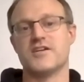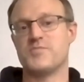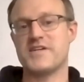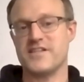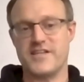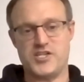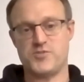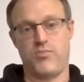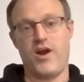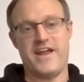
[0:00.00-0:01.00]
especially
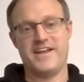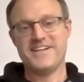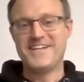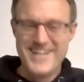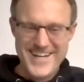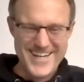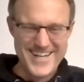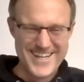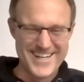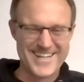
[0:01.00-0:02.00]
spray it.
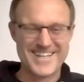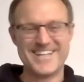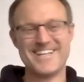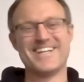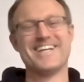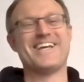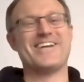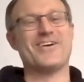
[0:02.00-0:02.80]
You